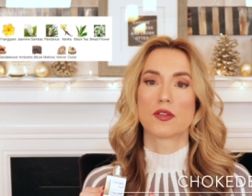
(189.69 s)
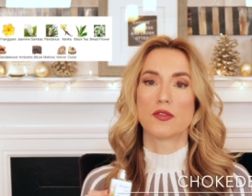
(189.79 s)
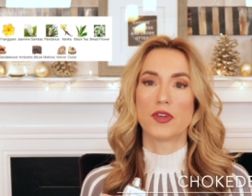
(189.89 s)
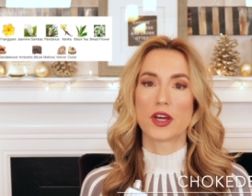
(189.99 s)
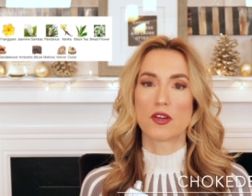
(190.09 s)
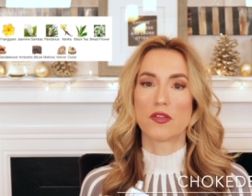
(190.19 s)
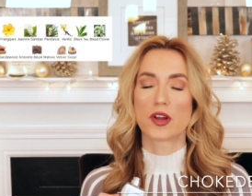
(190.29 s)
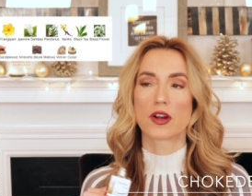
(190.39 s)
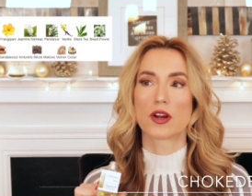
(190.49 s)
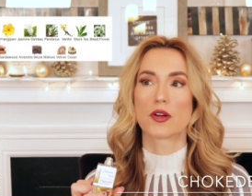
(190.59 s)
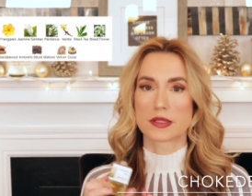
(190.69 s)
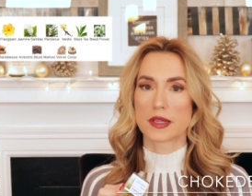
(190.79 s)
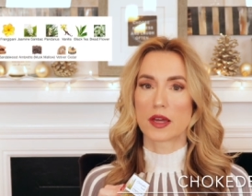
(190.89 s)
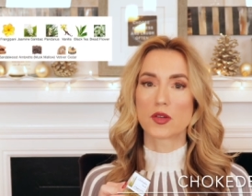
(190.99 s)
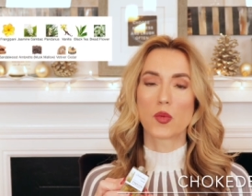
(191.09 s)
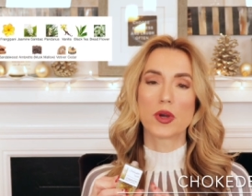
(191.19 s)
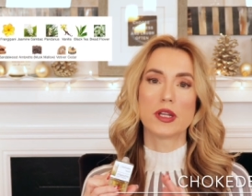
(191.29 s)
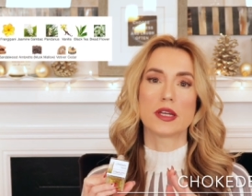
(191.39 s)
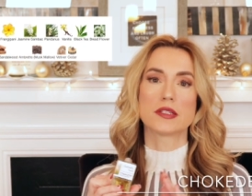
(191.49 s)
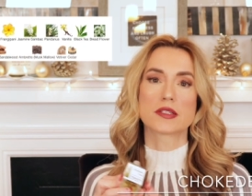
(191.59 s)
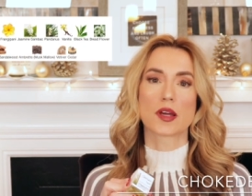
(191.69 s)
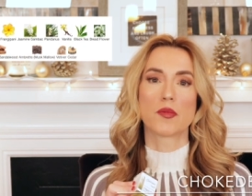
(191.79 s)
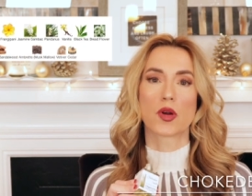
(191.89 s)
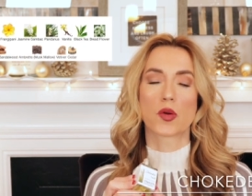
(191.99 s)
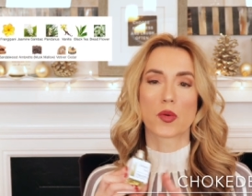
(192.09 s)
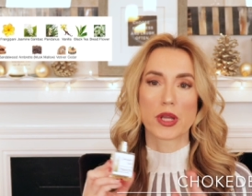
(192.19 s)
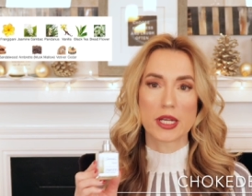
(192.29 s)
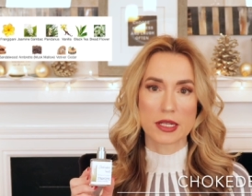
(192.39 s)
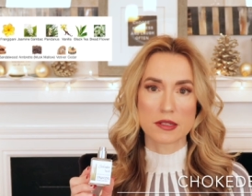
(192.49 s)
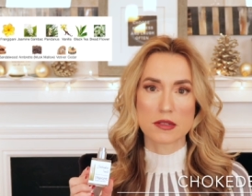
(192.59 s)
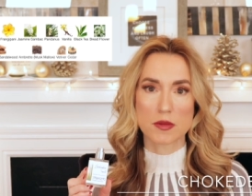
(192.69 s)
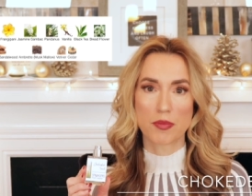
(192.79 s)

vetiver, sandalwood, and some greenness.